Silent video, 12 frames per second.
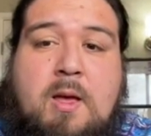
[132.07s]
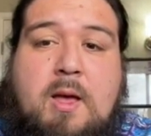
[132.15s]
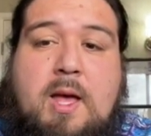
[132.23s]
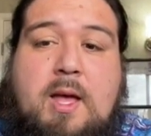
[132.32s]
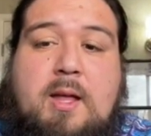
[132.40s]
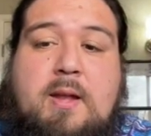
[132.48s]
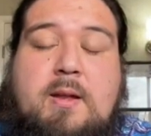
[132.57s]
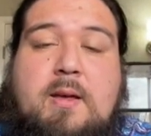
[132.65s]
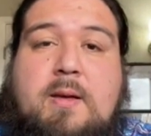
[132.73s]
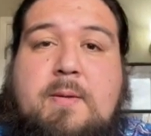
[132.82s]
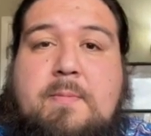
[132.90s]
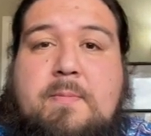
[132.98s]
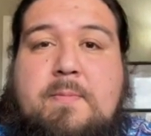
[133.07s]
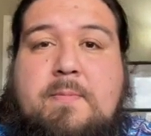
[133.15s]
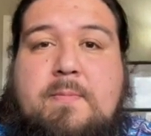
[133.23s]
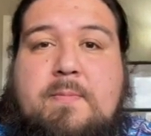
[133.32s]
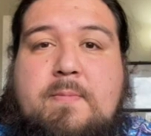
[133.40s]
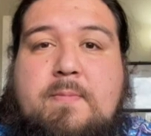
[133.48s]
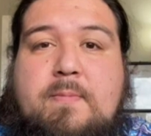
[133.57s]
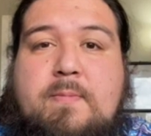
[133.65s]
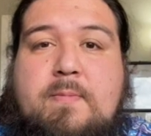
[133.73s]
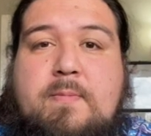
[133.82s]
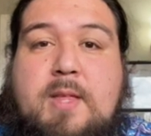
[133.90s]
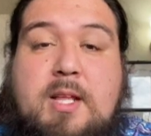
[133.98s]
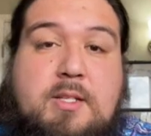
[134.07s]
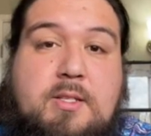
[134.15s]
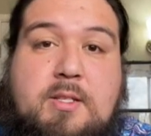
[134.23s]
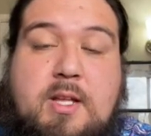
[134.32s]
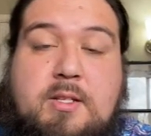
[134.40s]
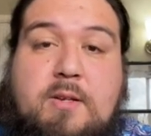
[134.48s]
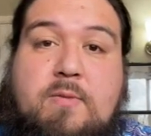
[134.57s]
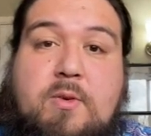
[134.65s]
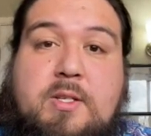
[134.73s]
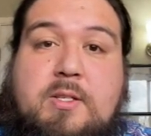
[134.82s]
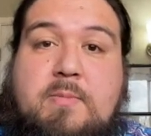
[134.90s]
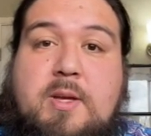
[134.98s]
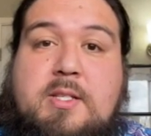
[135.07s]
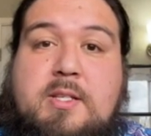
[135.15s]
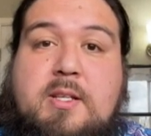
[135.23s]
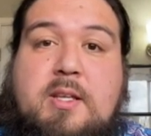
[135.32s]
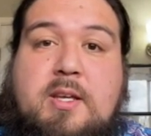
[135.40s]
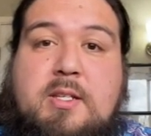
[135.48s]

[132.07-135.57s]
And that's your voicing basically.